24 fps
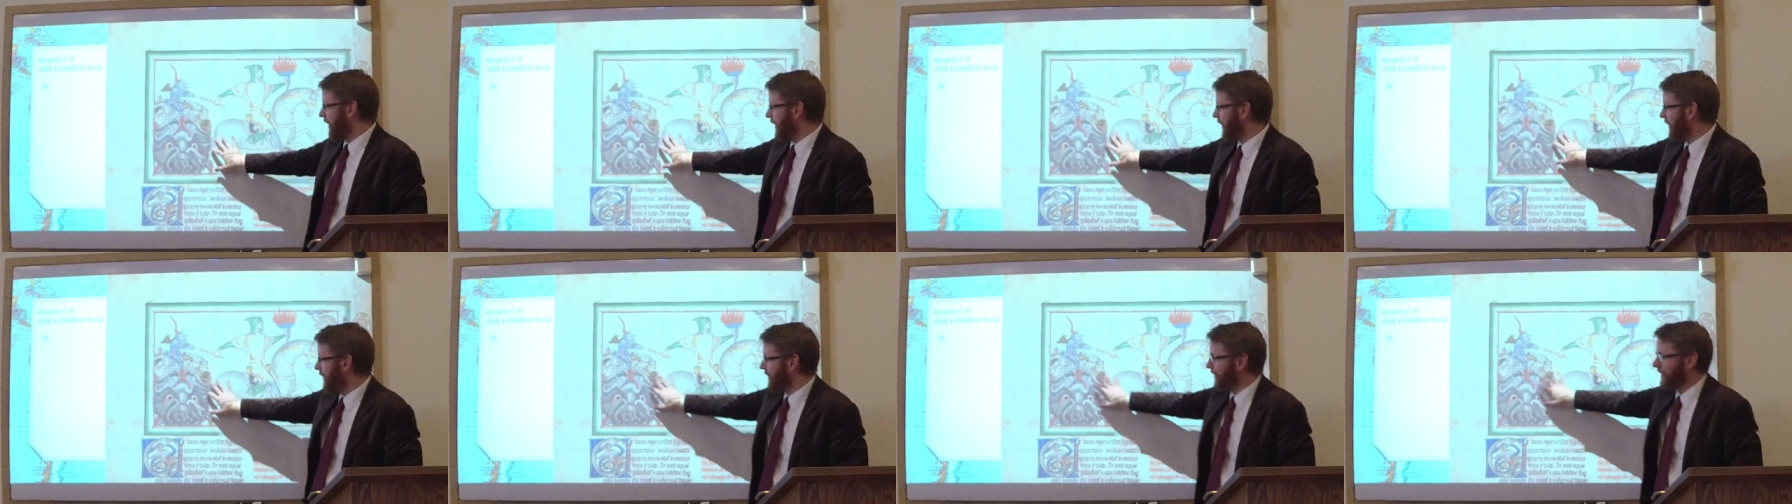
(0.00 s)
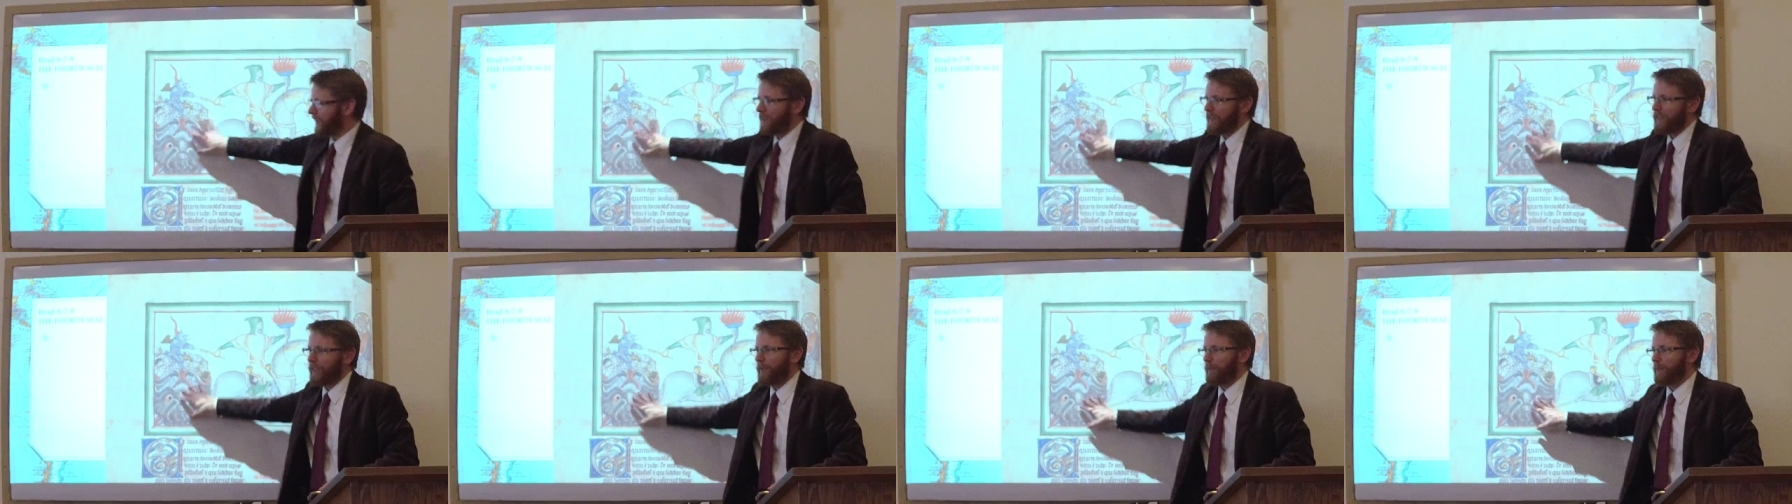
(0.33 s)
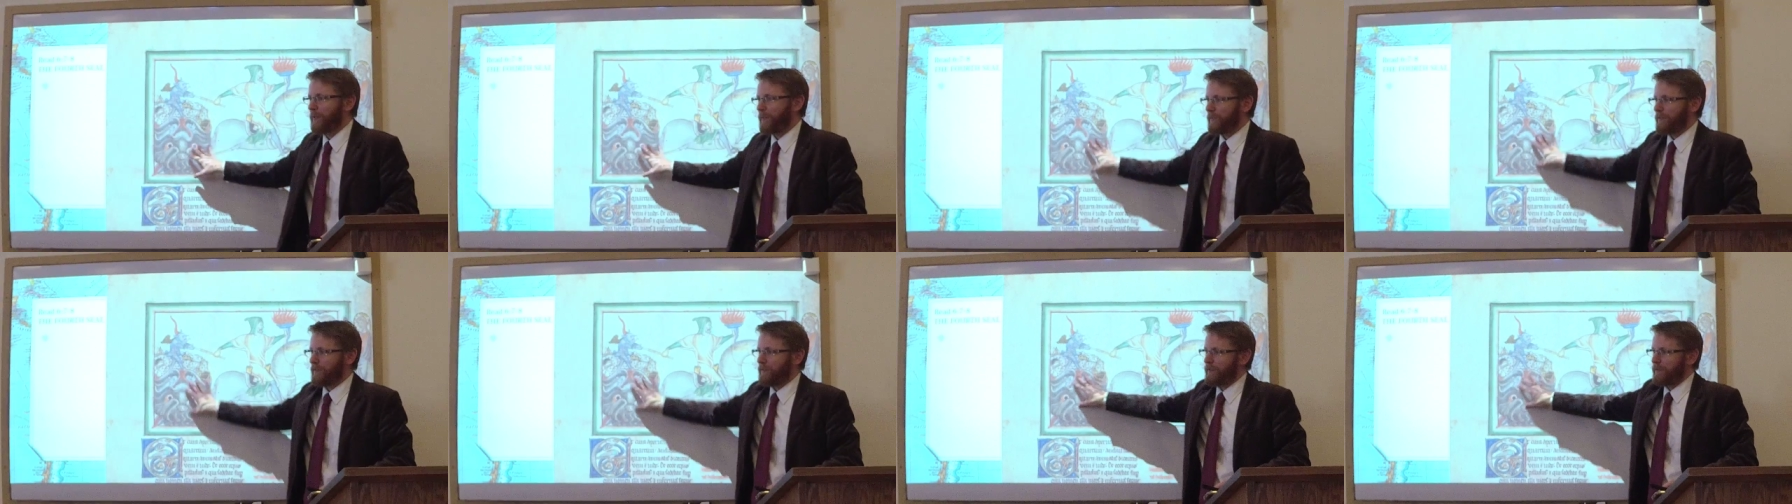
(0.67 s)
hell and
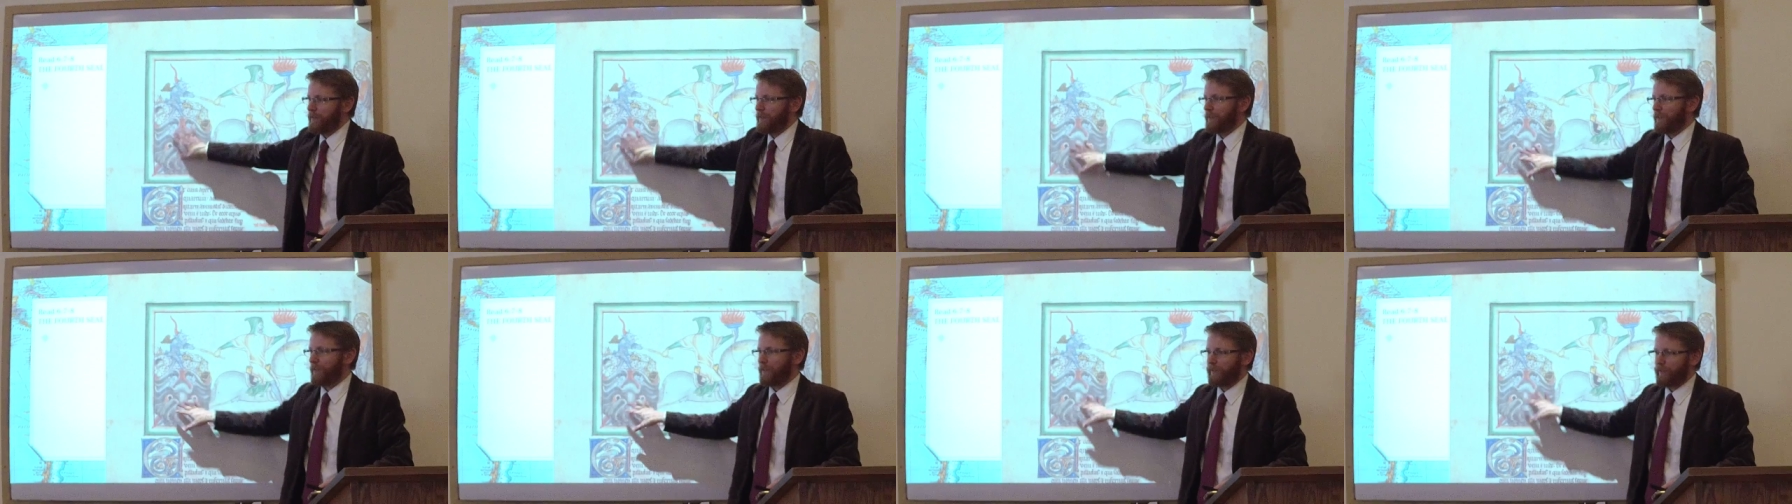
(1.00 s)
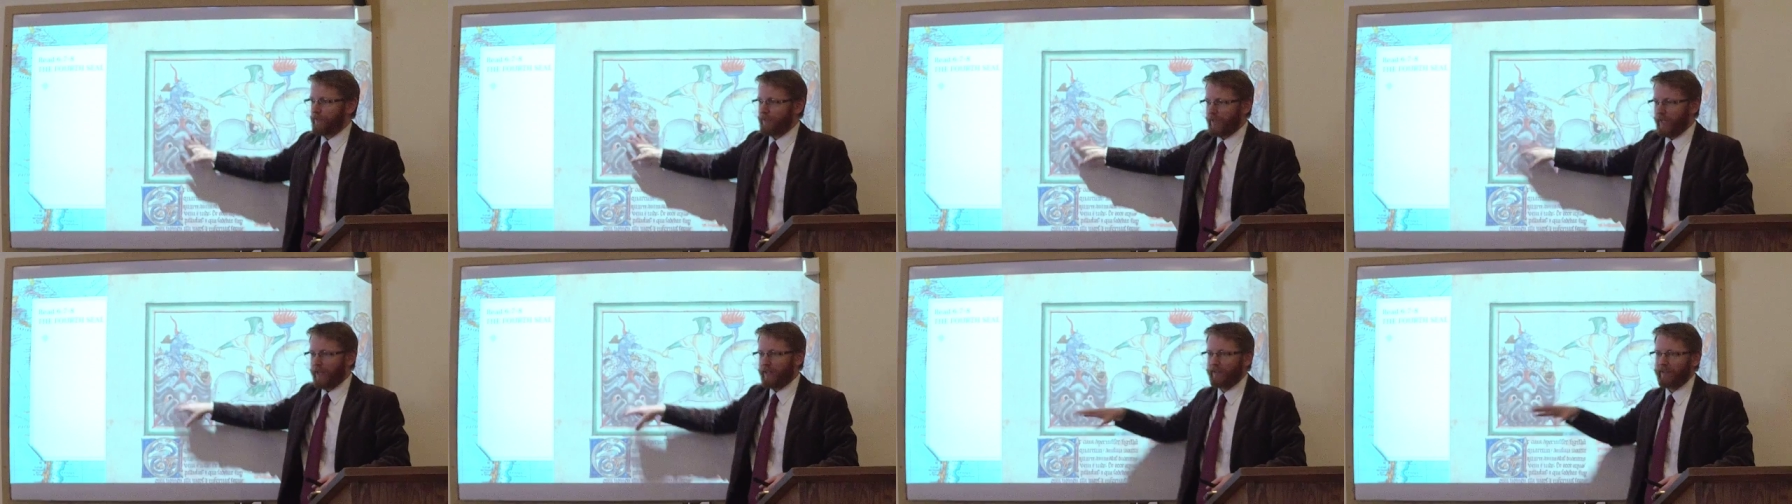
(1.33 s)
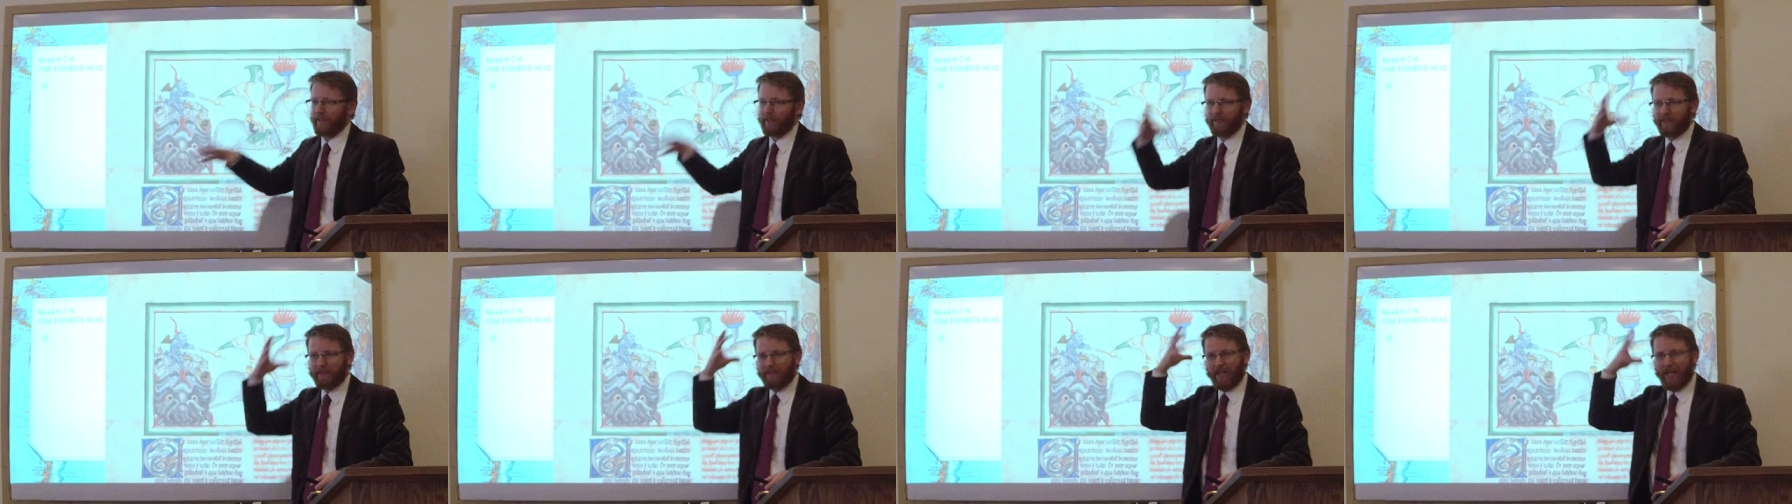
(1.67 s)
demons. They're kind of
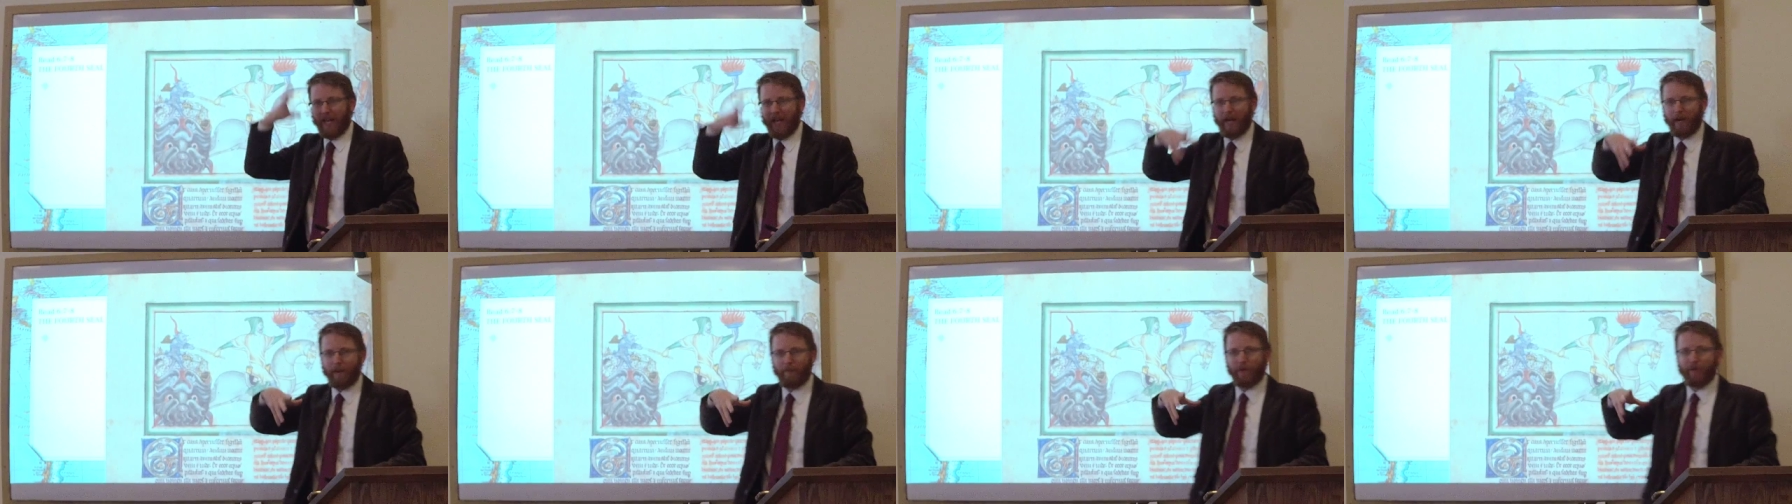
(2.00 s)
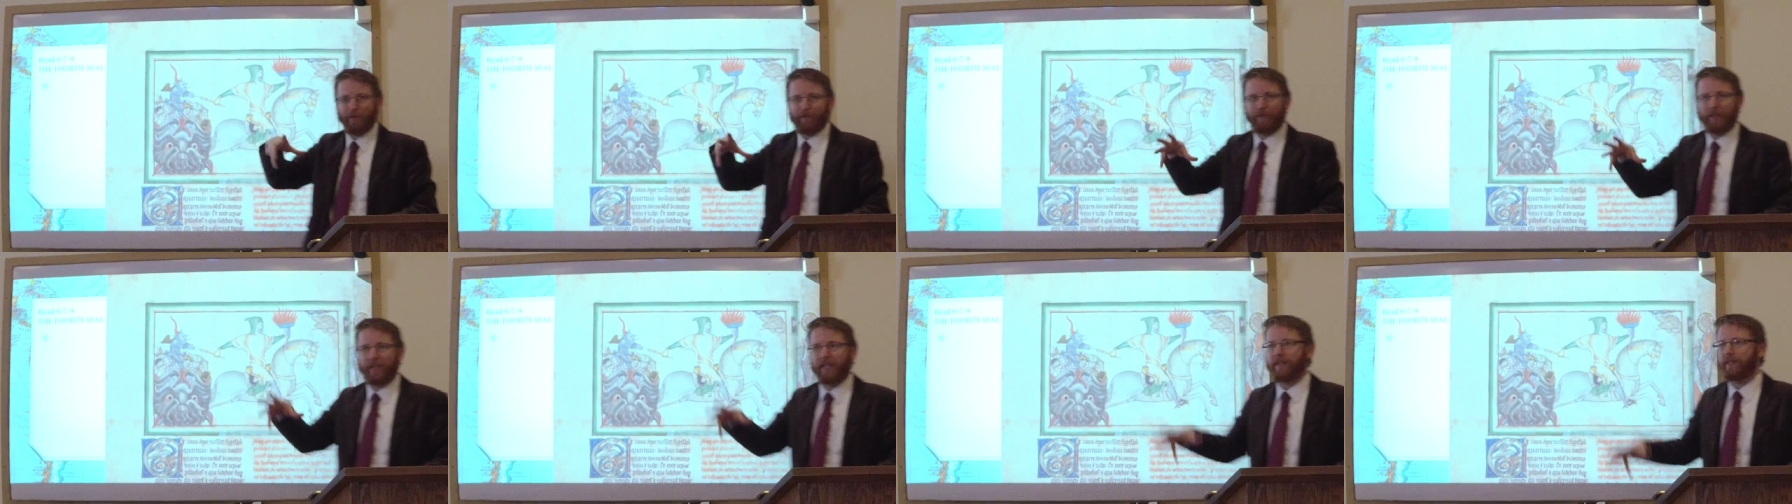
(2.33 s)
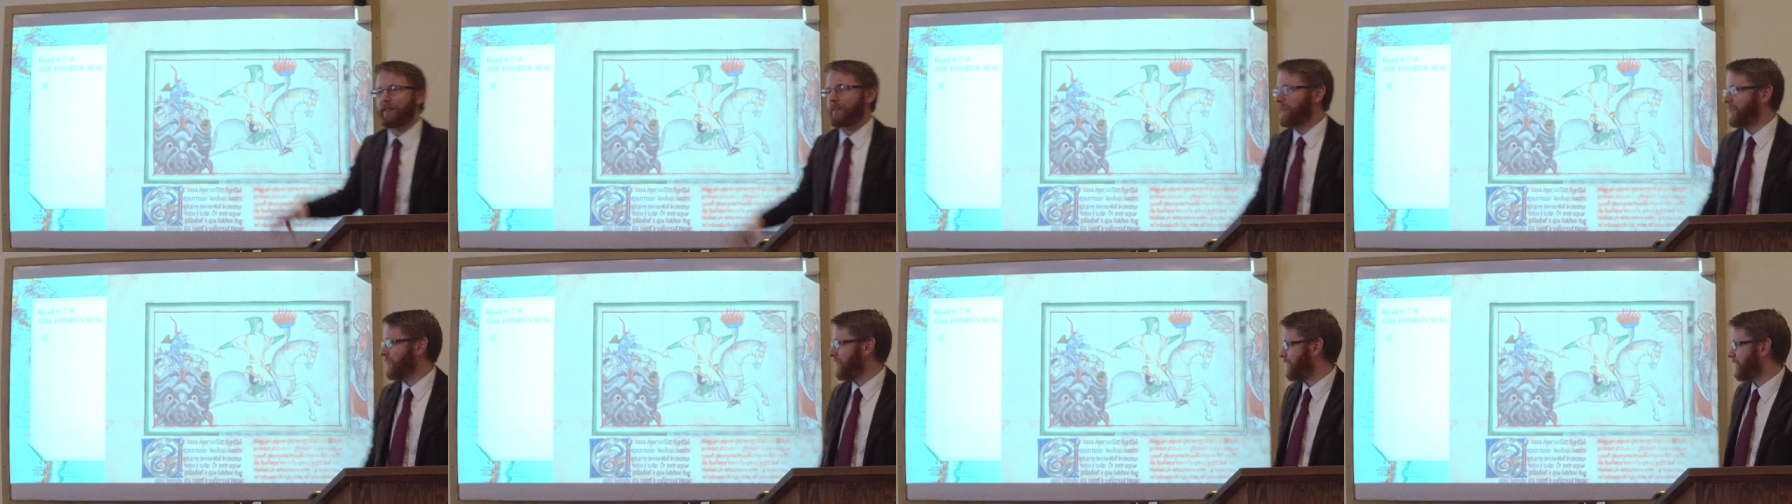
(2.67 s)
like these animal
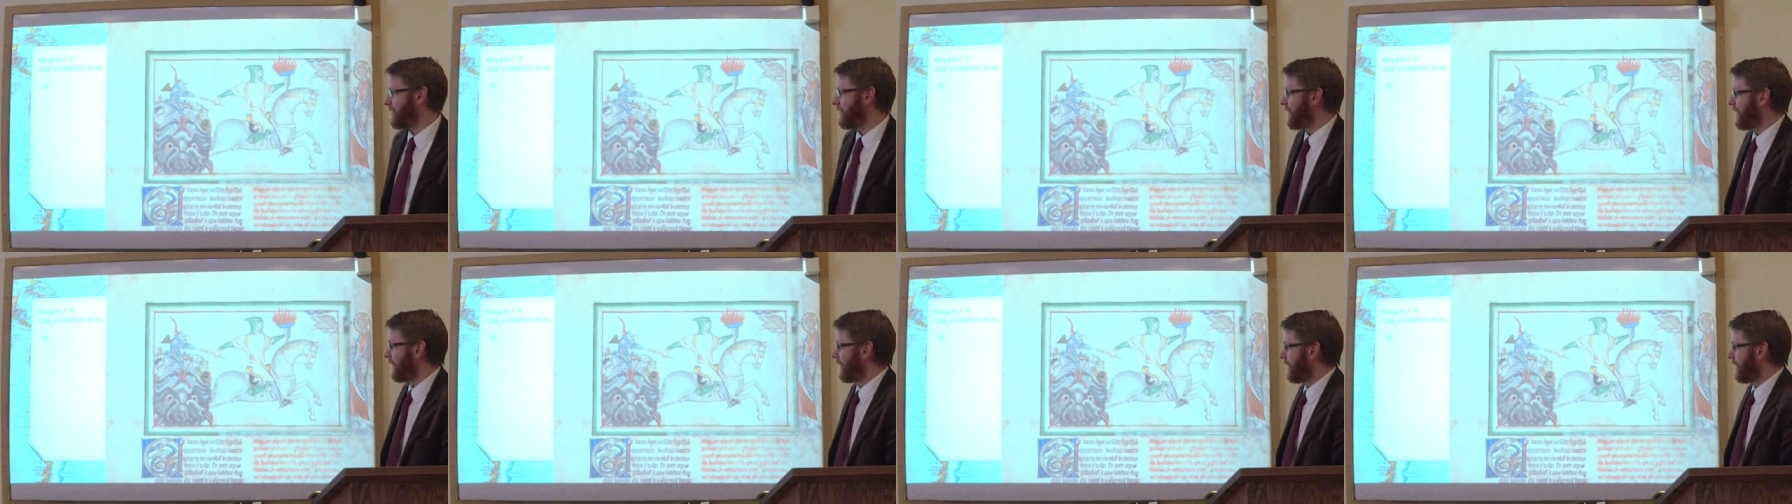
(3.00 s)
faces.